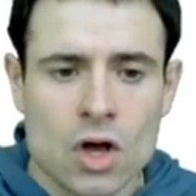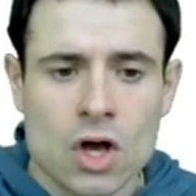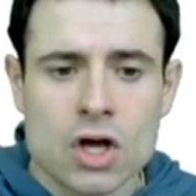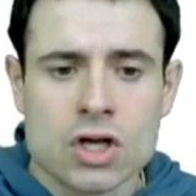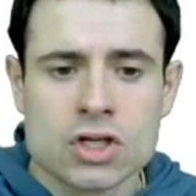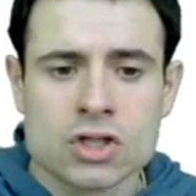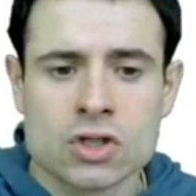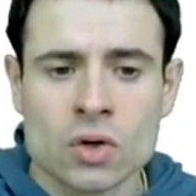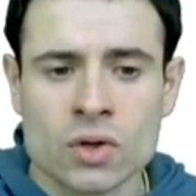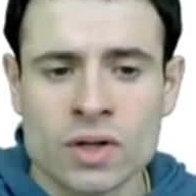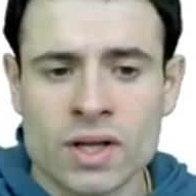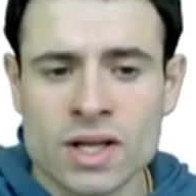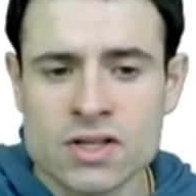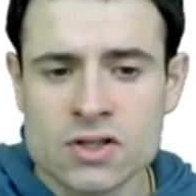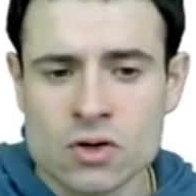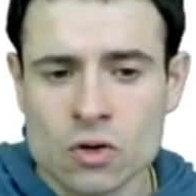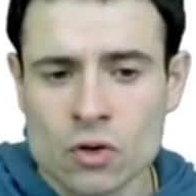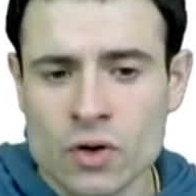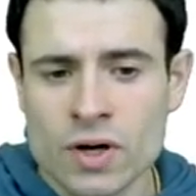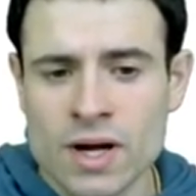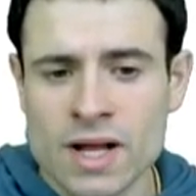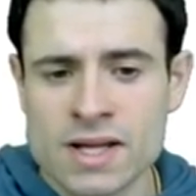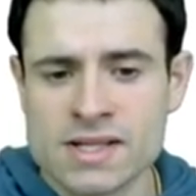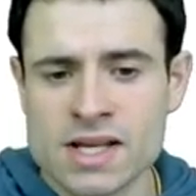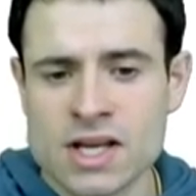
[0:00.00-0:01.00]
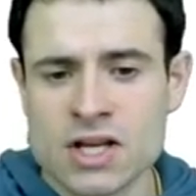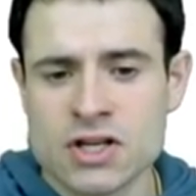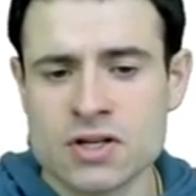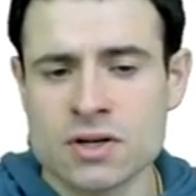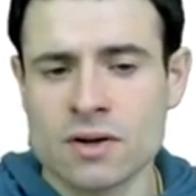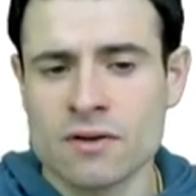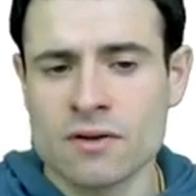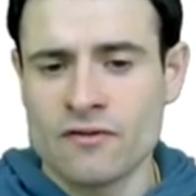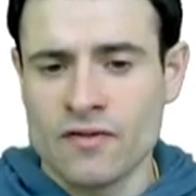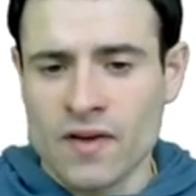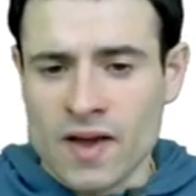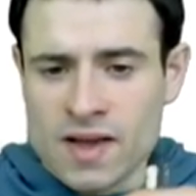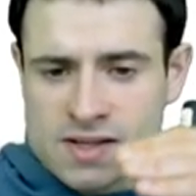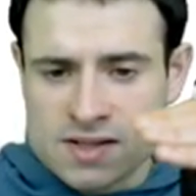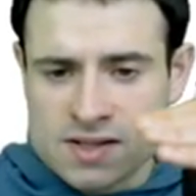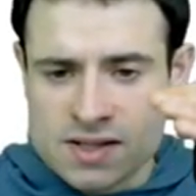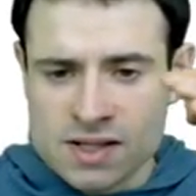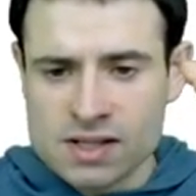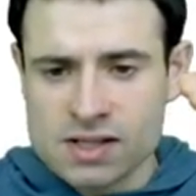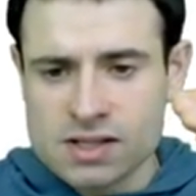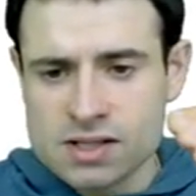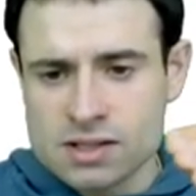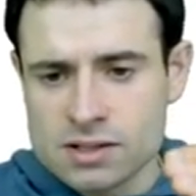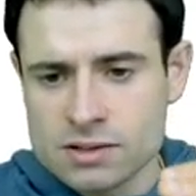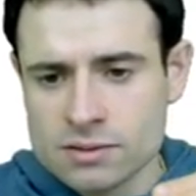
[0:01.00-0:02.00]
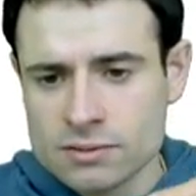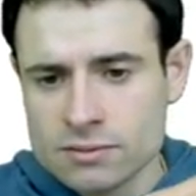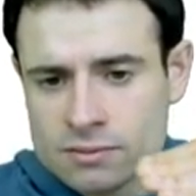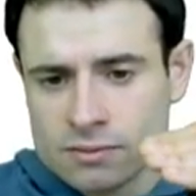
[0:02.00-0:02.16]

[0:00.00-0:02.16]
So this organization of faces